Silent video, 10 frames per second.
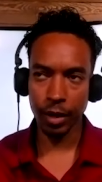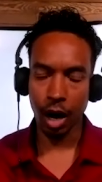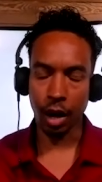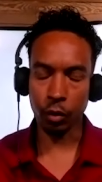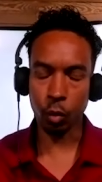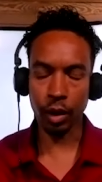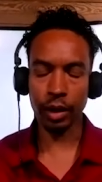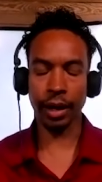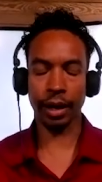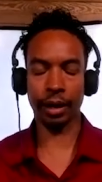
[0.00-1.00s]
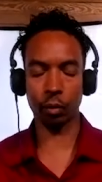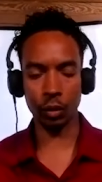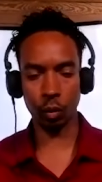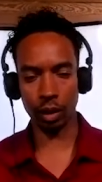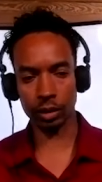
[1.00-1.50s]
On the one hand, we
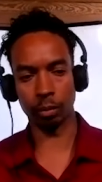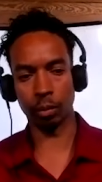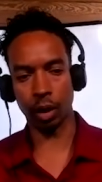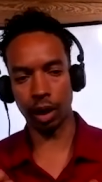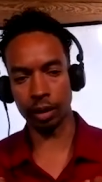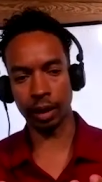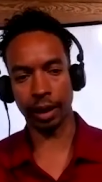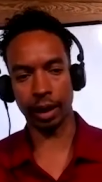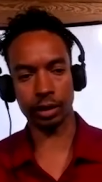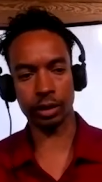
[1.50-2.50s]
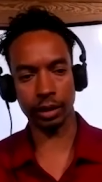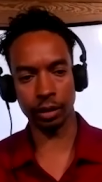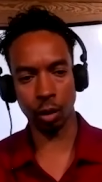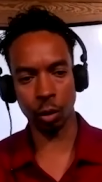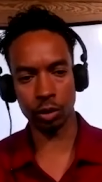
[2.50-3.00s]
want to broadcast and
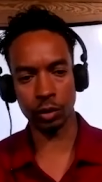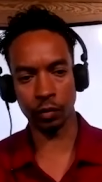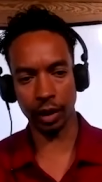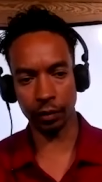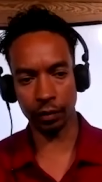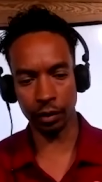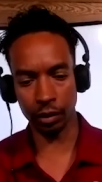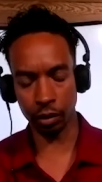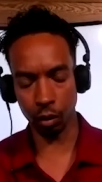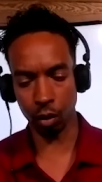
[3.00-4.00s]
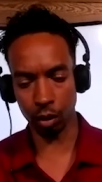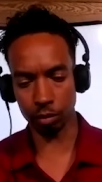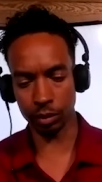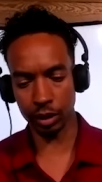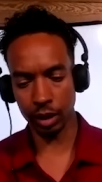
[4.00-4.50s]
cultivate the
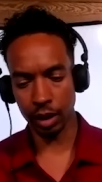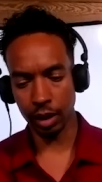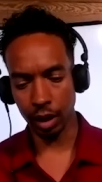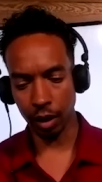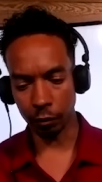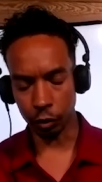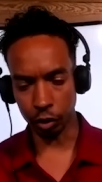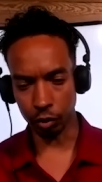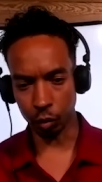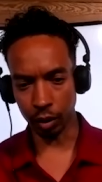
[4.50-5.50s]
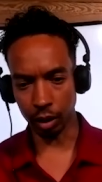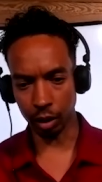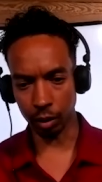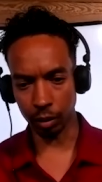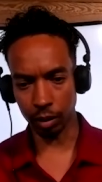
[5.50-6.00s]
norms of
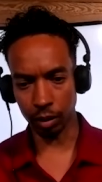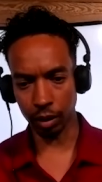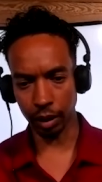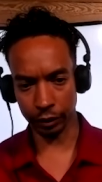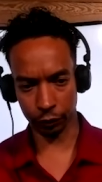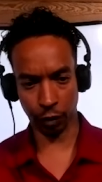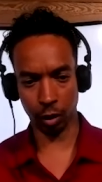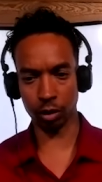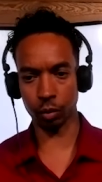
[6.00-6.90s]
goodwill as far and